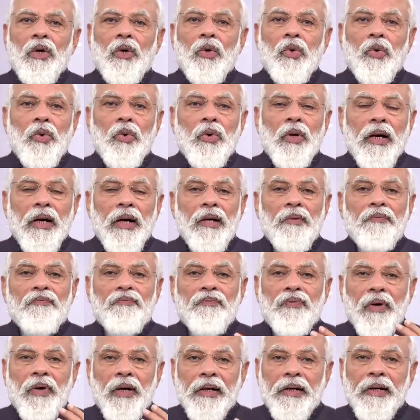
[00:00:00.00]
Who can
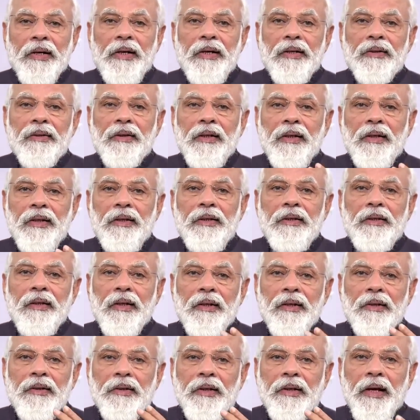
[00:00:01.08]
forget the
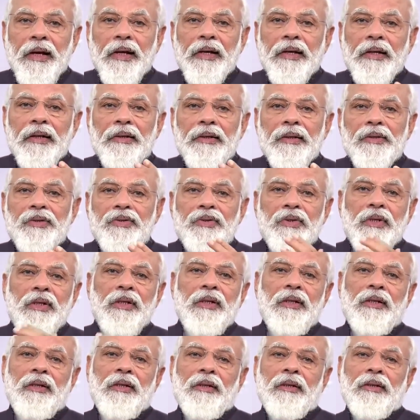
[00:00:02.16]
Indian tech
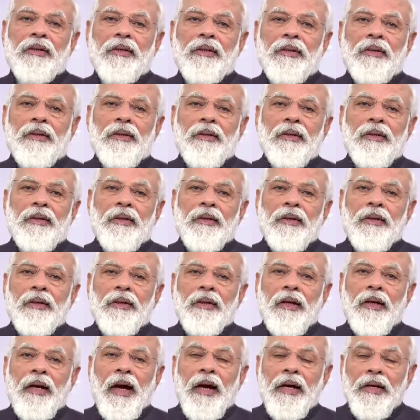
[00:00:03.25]
industry
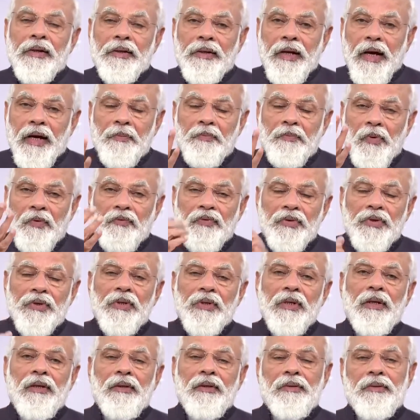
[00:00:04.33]
and tech
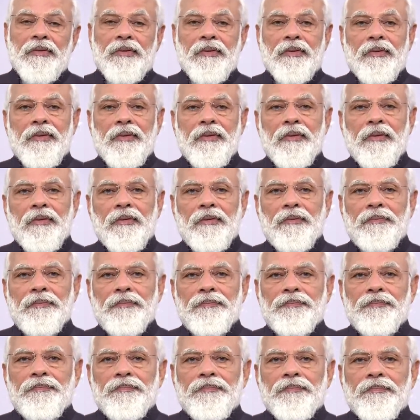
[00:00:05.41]
professionals?
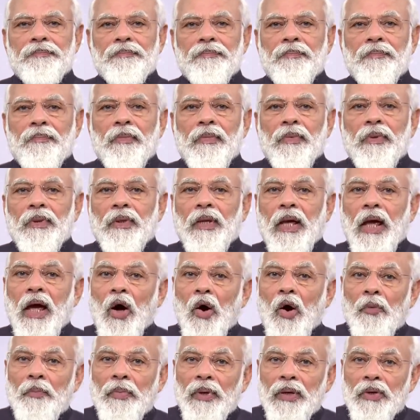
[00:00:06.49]
They
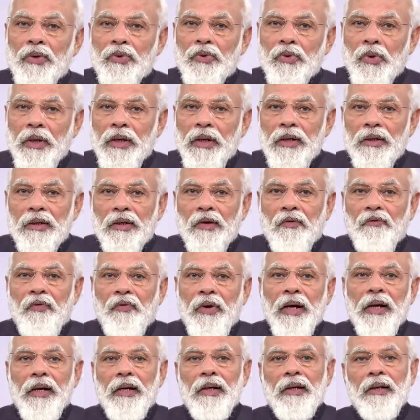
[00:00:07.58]
have been showing the
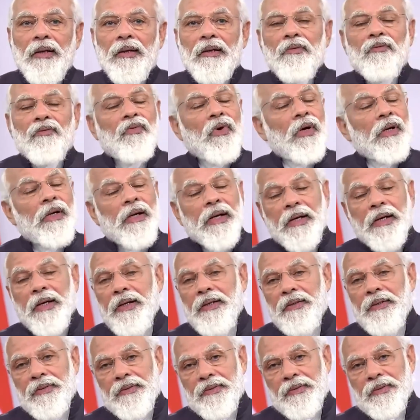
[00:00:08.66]
way for
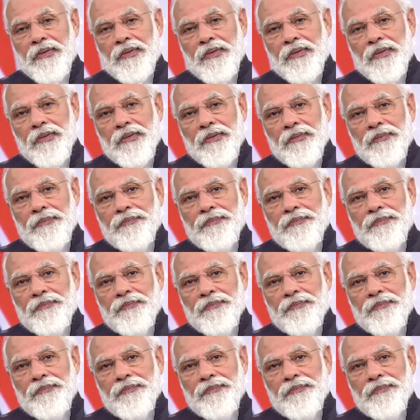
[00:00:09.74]
decades.